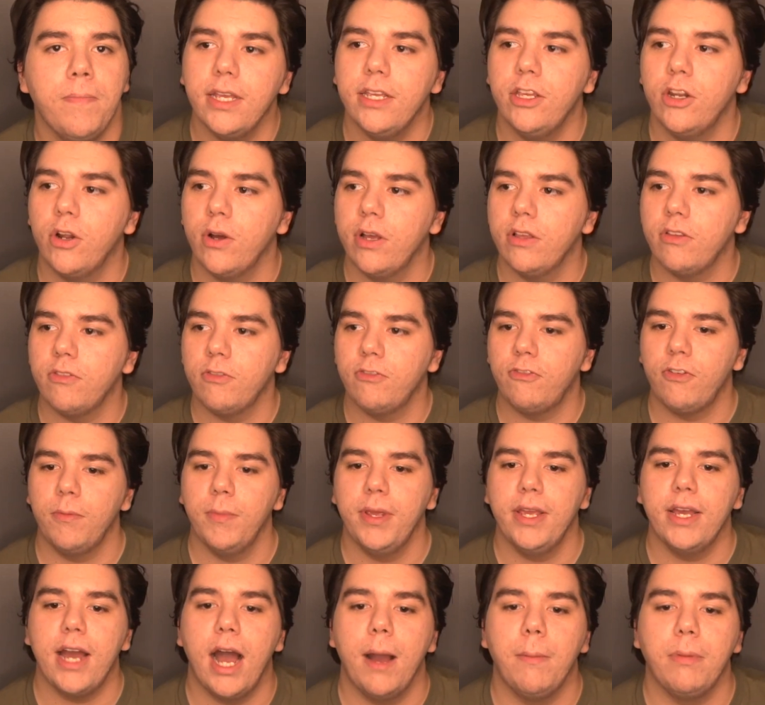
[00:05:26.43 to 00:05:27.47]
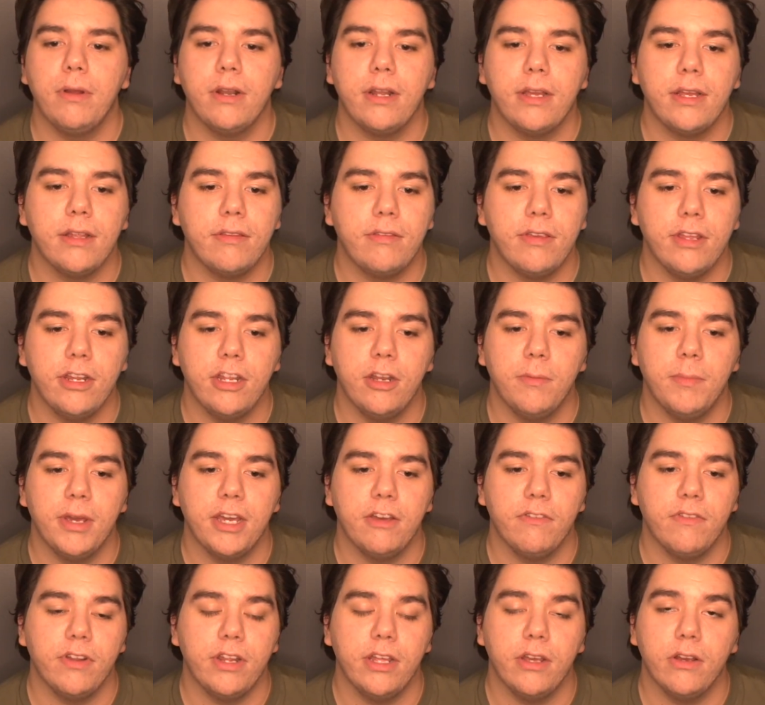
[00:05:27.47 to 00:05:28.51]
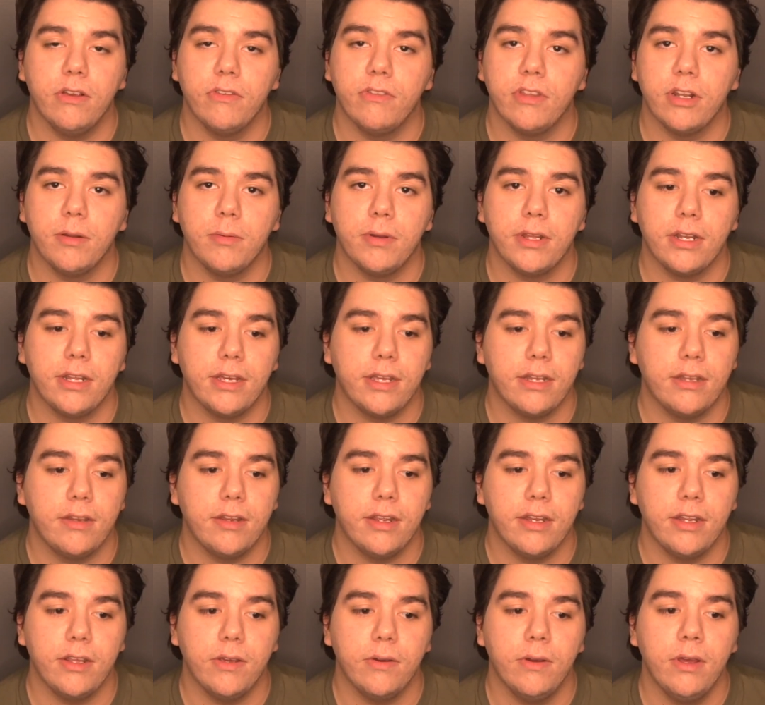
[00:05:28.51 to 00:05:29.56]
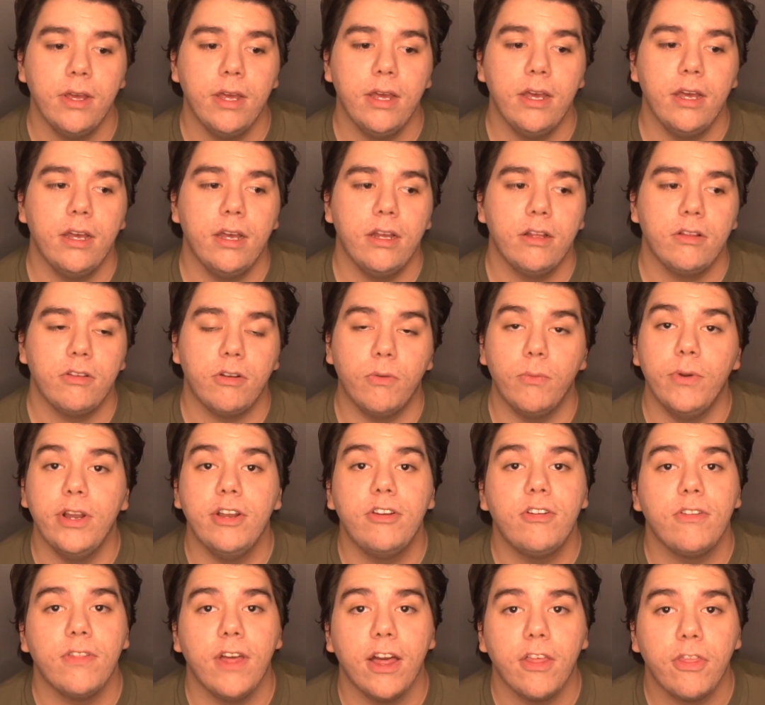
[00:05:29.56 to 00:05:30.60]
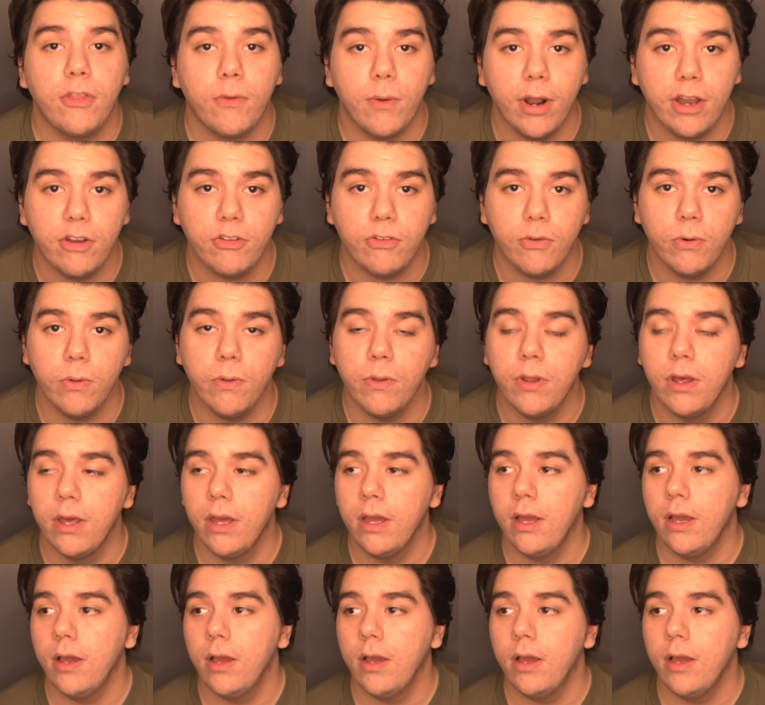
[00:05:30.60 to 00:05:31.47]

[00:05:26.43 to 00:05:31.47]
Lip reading: You know, for me, I'm going to continue to make videos, and I'm going to continue to reach that threshold.